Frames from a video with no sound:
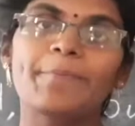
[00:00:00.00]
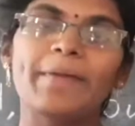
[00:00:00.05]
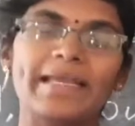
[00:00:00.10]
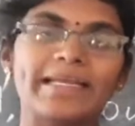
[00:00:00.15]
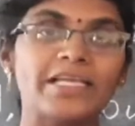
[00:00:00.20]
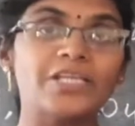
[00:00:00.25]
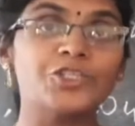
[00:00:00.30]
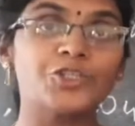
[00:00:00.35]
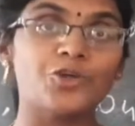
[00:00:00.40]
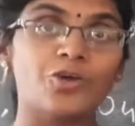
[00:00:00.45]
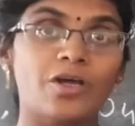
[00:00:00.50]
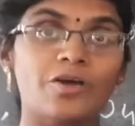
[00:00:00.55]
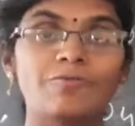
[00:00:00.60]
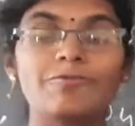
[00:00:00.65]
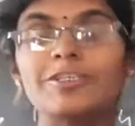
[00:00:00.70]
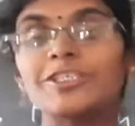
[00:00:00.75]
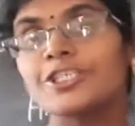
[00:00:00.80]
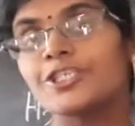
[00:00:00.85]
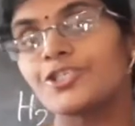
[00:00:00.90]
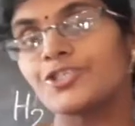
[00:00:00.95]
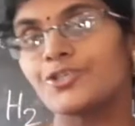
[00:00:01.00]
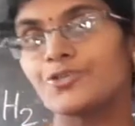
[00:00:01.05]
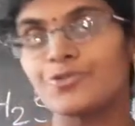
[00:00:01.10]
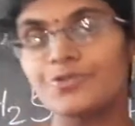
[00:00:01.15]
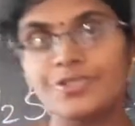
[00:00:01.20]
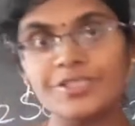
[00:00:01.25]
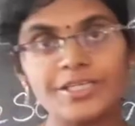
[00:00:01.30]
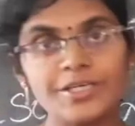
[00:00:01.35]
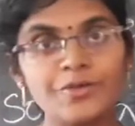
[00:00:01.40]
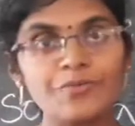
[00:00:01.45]
baking soda, which is
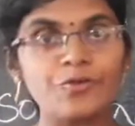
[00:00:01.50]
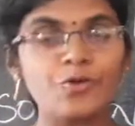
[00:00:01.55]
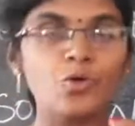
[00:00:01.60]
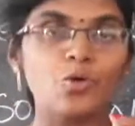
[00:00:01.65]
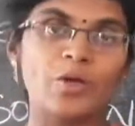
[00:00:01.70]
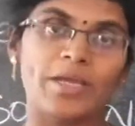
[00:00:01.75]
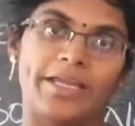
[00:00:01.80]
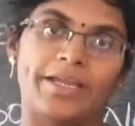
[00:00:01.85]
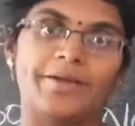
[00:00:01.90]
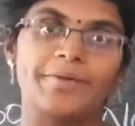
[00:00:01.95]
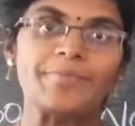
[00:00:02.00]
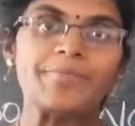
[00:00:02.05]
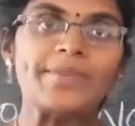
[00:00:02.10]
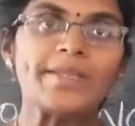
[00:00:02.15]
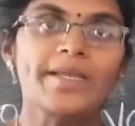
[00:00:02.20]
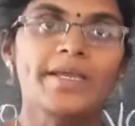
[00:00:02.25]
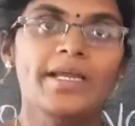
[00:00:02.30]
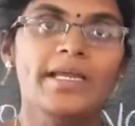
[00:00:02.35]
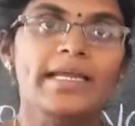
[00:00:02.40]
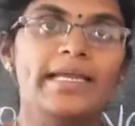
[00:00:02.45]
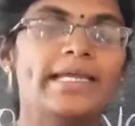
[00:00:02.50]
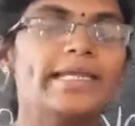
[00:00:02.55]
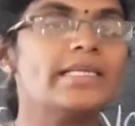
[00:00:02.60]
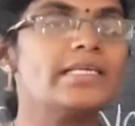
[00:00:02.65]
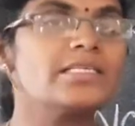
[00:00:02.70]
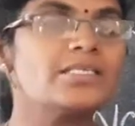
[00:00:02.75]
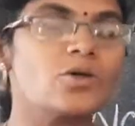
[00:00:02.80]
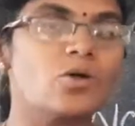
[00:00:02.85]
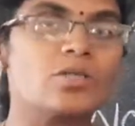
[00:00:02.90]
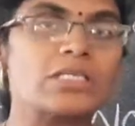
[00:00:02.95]
used in cooking, it
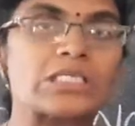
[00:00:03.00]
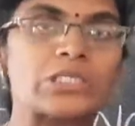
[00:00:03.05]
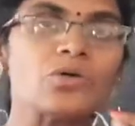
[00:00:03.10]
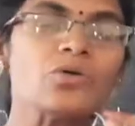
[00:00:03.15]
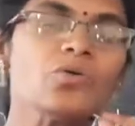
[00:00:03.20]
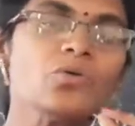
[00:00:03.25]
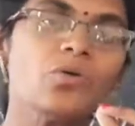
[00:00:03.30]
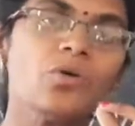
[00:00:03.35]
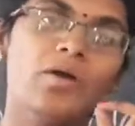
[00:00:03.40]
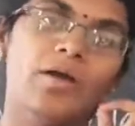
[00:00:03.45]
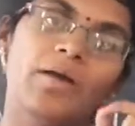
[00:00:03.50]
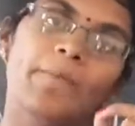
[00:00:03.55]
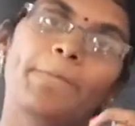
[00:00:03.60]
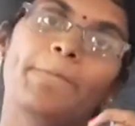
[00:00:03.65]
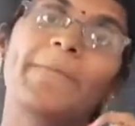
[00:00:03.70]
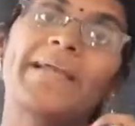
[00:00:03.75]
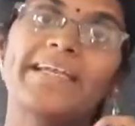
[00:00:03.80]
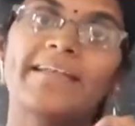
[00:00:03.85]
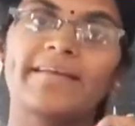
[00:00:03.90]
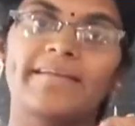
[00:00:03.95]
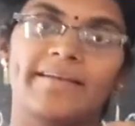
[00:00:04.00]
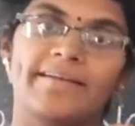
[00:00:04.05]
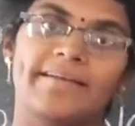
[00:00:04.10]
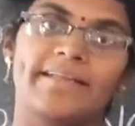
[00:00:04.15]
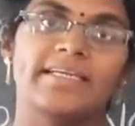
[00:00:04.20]
is also bitter in